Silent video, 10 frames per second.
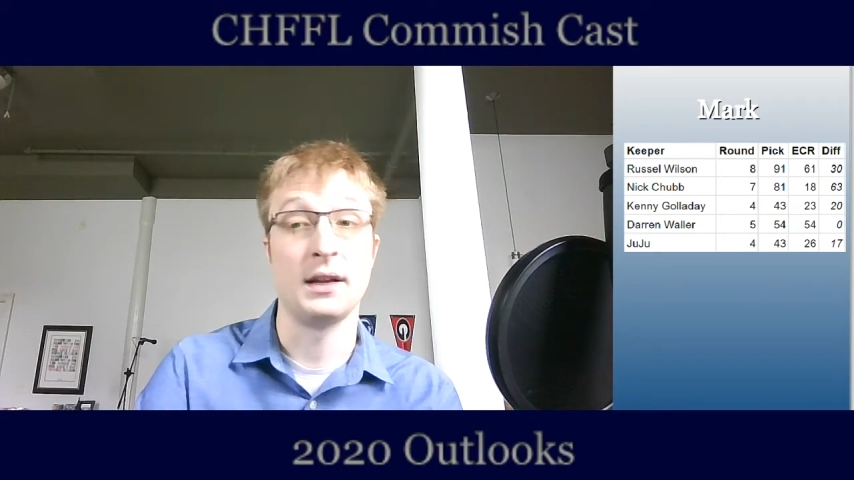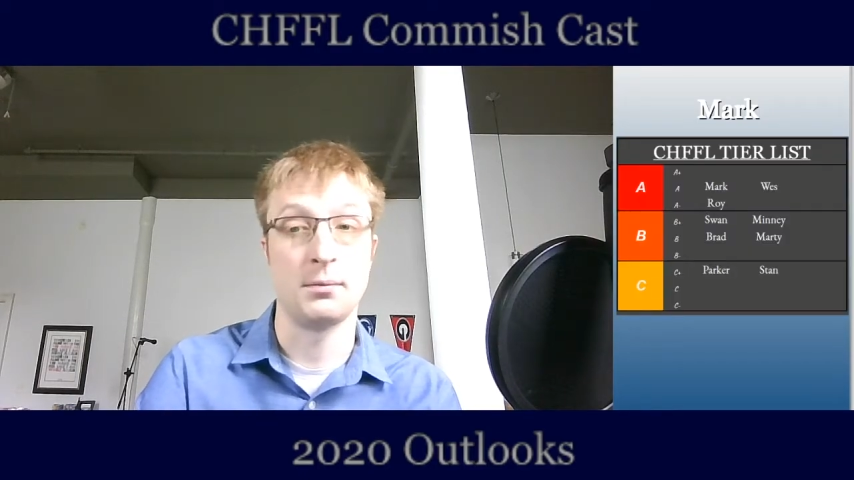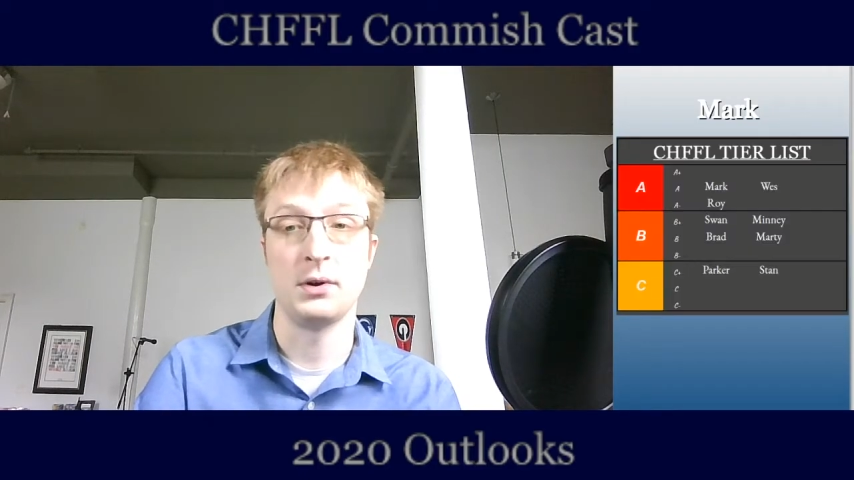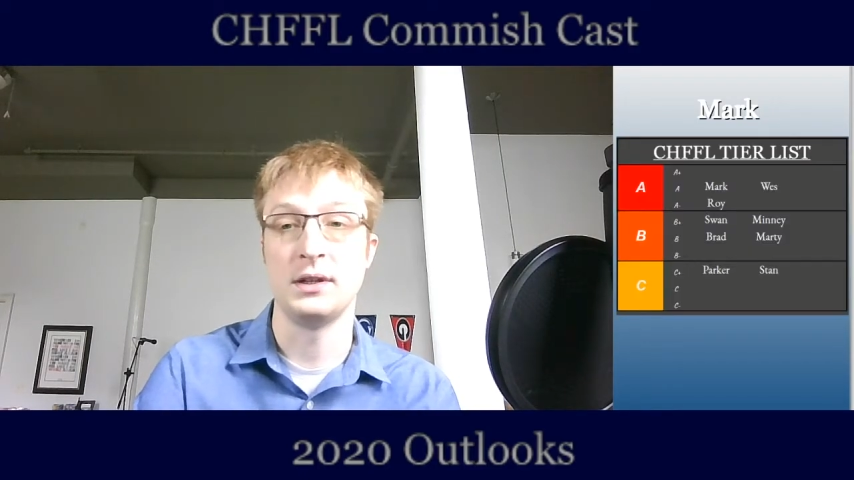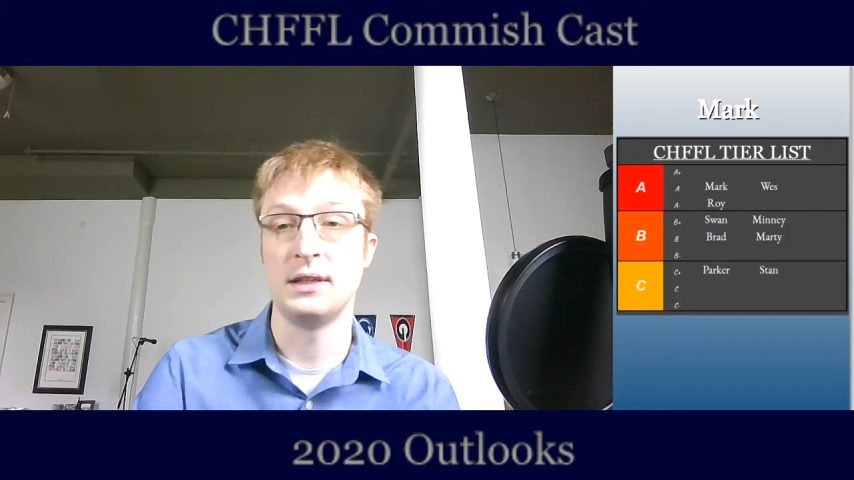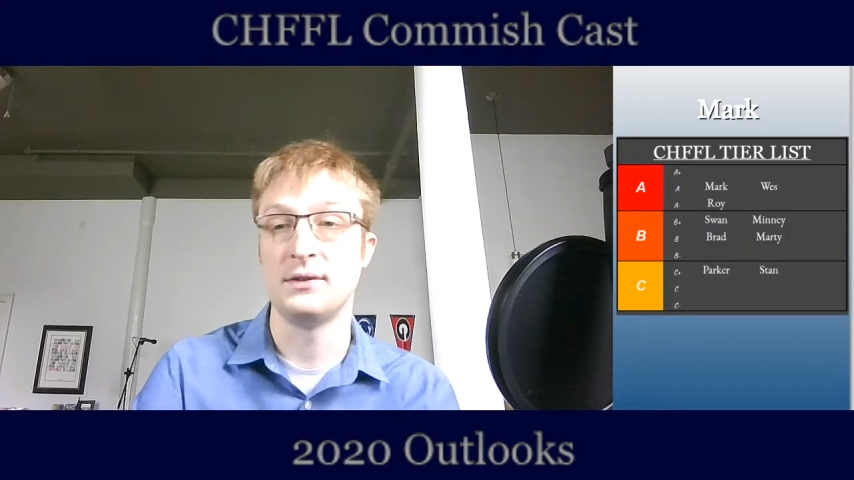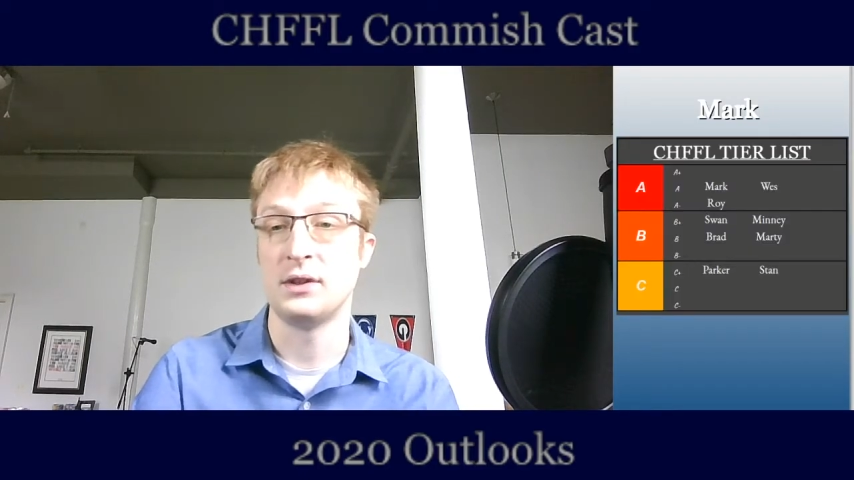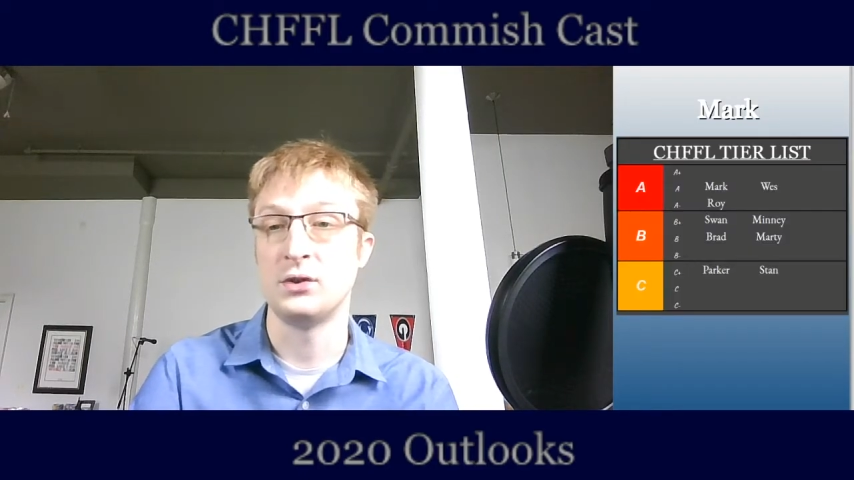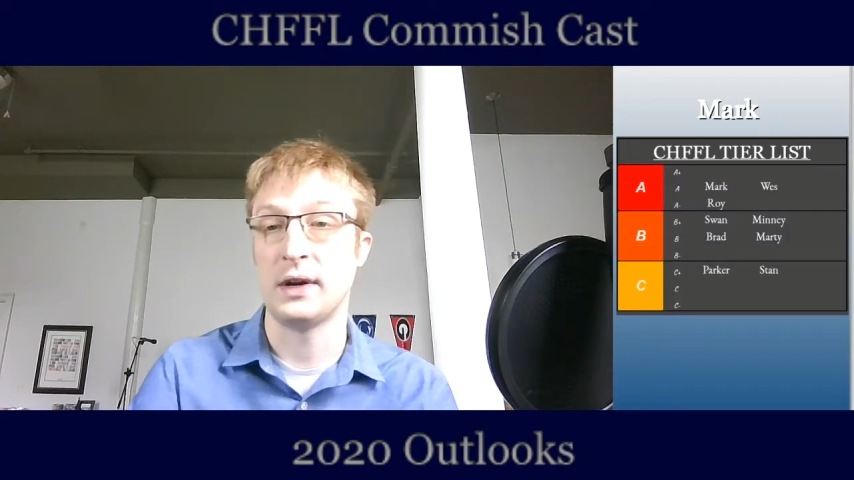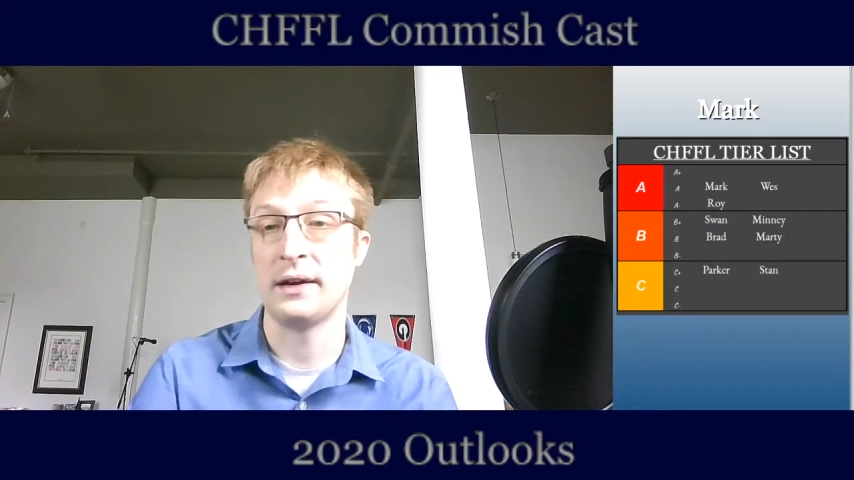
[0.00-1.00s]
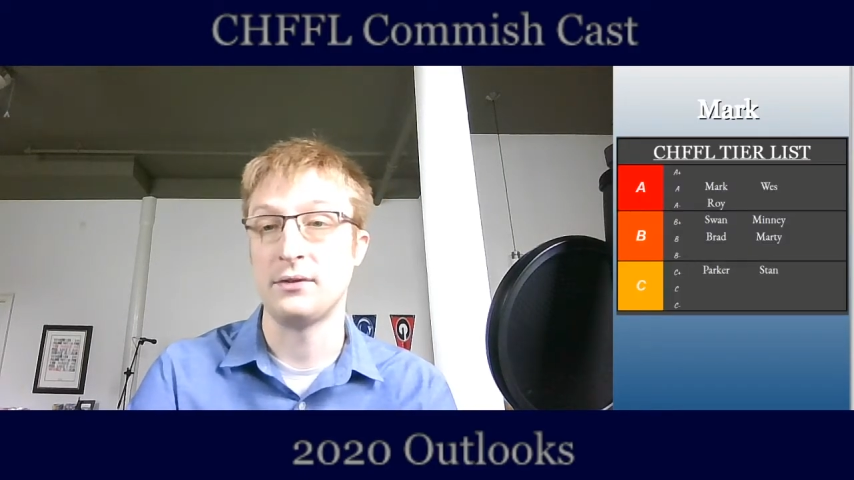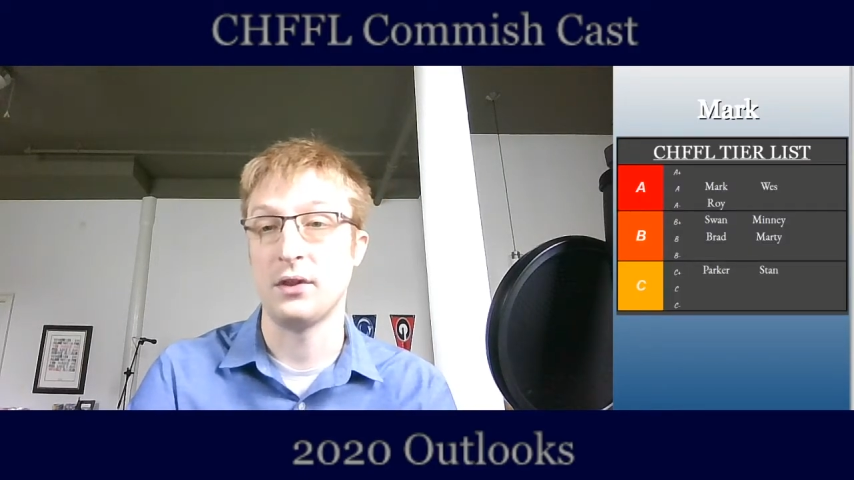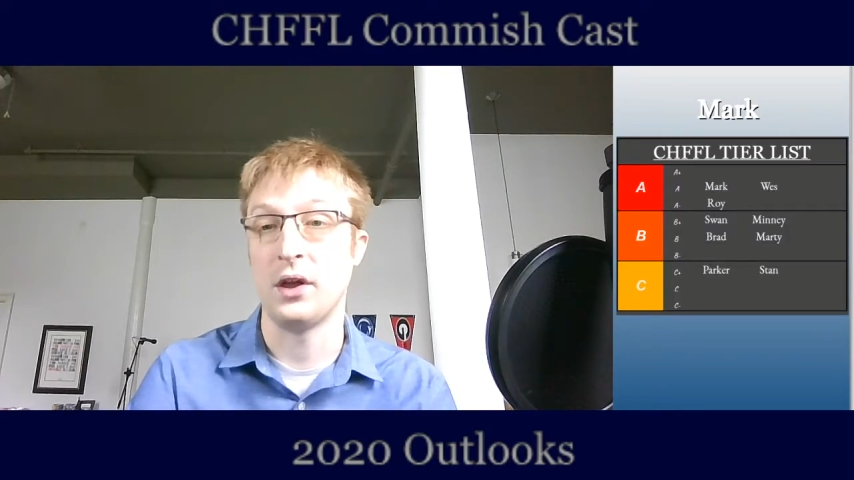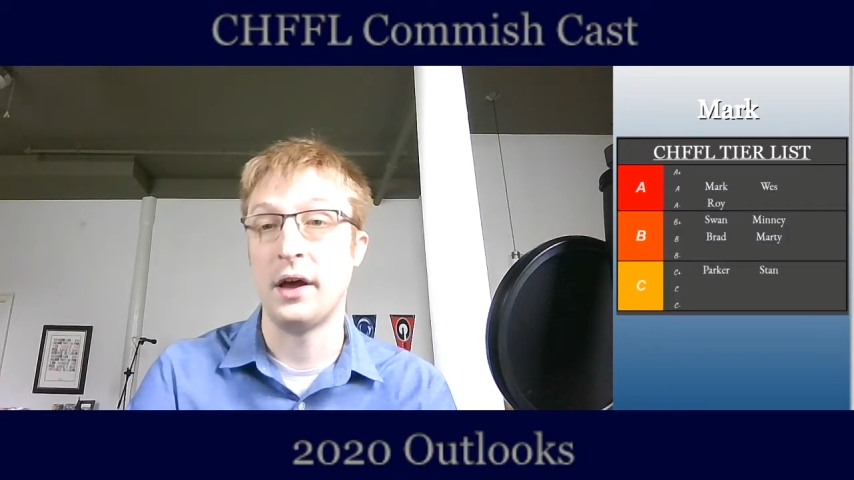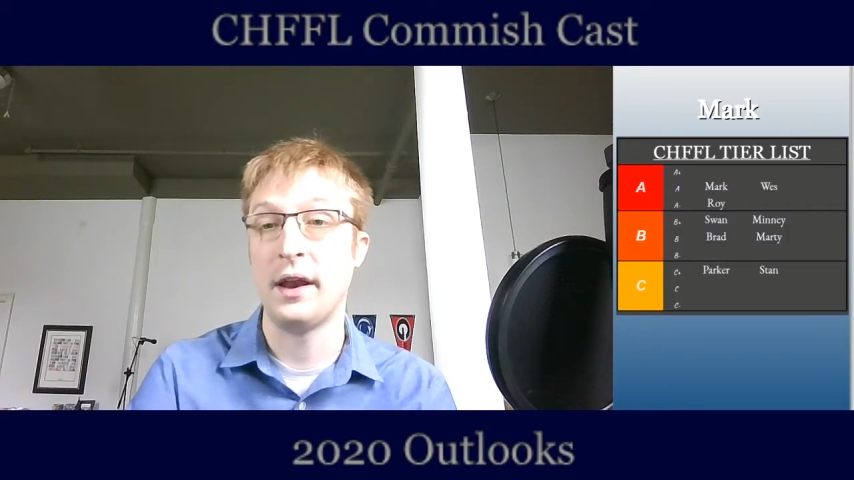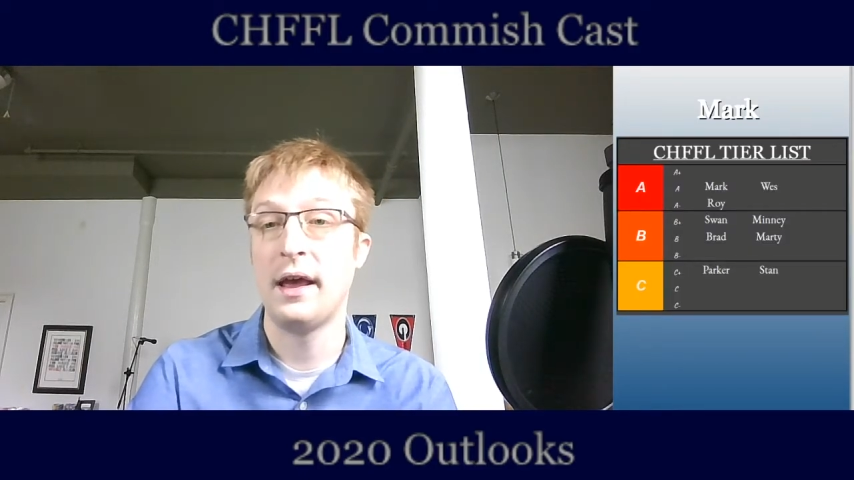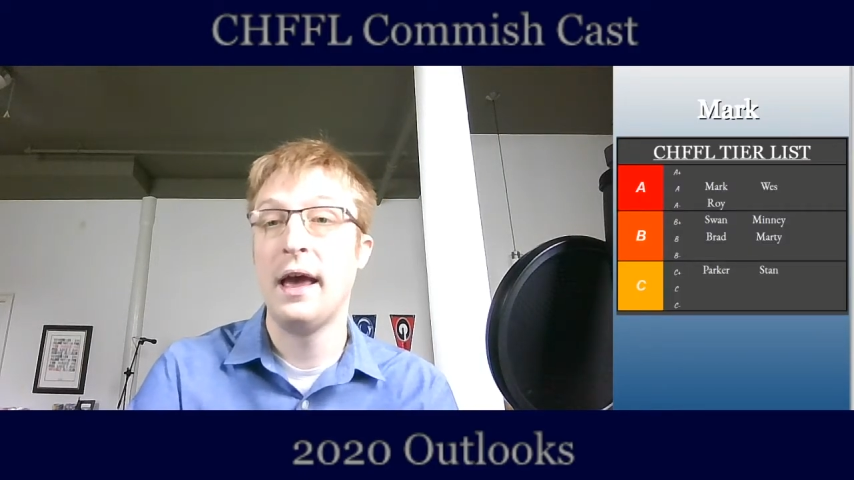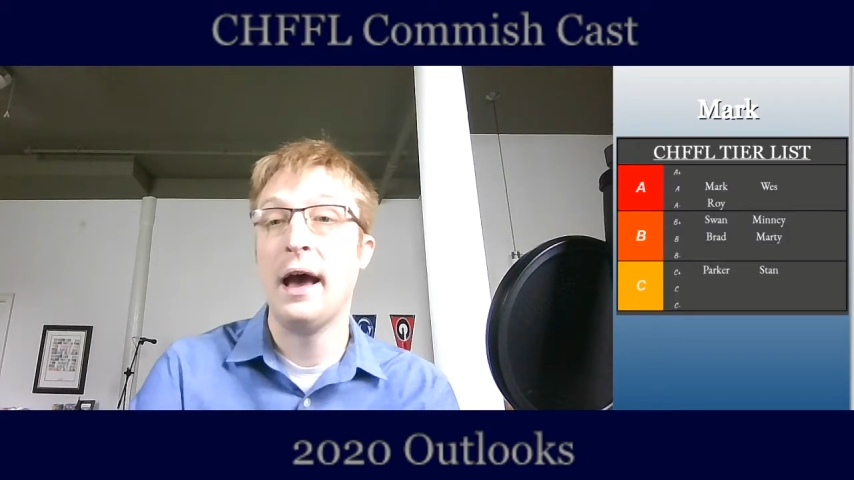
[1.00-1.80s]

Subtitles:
in a pretty decent draft slot.